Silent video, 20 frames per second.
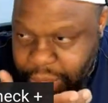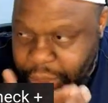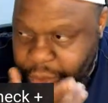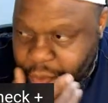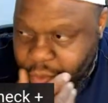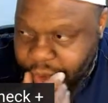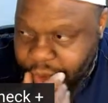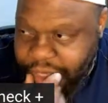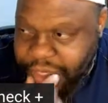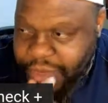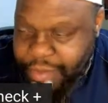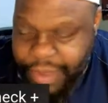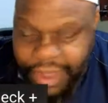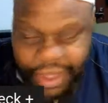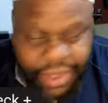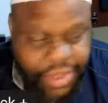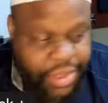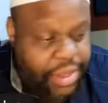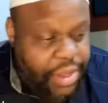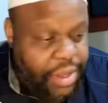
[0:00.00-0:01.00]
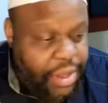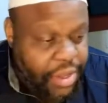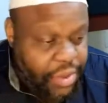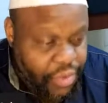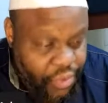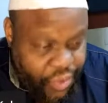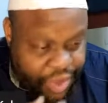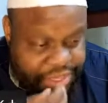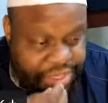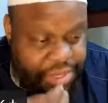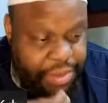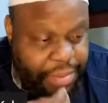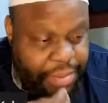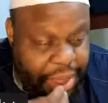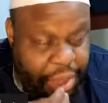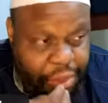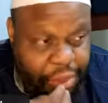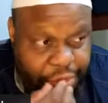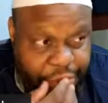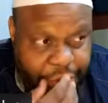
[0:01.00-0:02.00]
Rinse the mouth. Rinse the
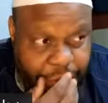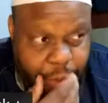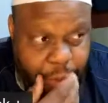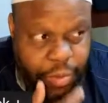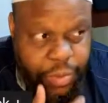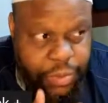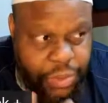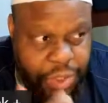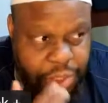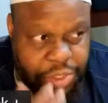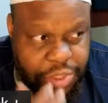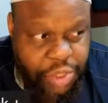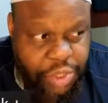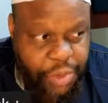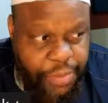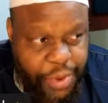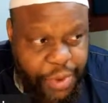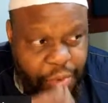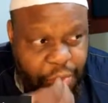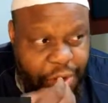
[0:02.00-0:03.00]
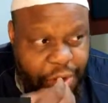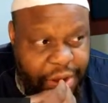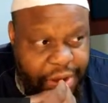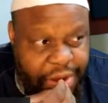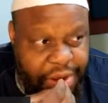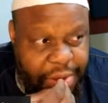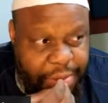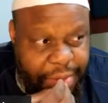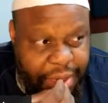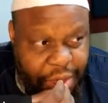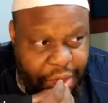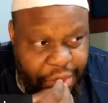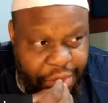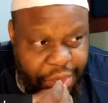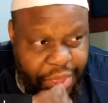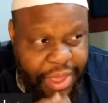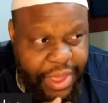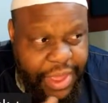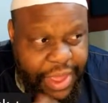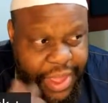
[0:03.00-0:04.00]
mouth. So to put water in the mouth
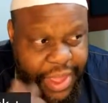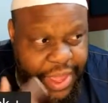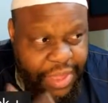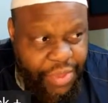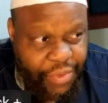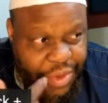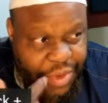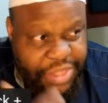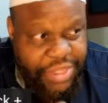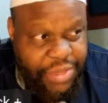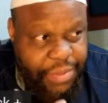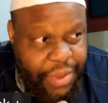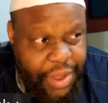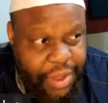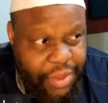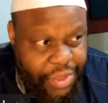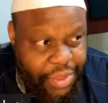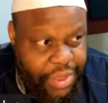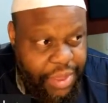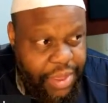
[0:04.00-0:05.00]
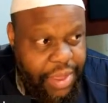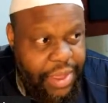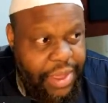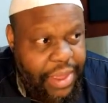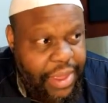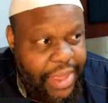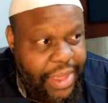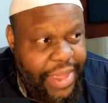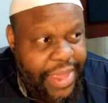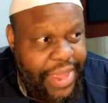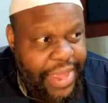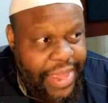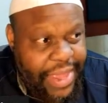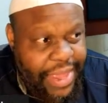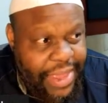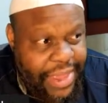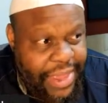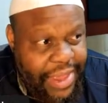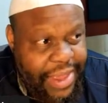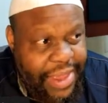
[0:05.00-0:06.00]
and rinse the mouth.
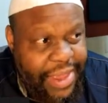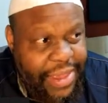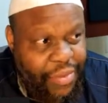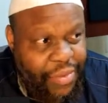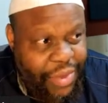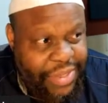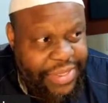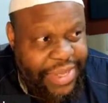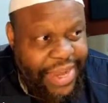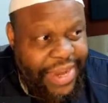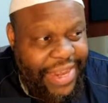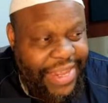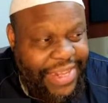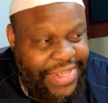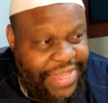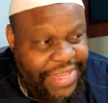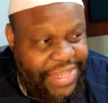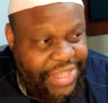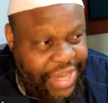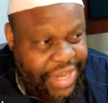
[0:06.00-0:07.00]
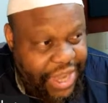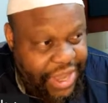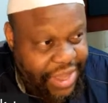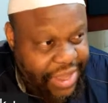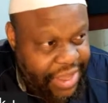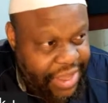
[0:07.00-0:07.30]
What's al istinshaq?